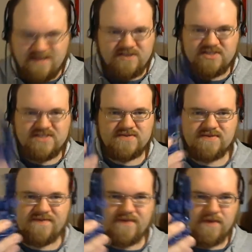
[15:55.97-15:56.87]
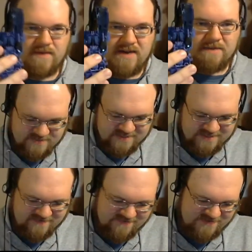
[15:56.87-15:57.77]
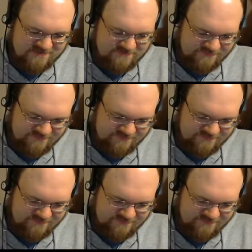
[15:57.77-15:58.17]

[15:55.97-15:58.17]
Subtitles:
You just sort of fold them up. It's like, well,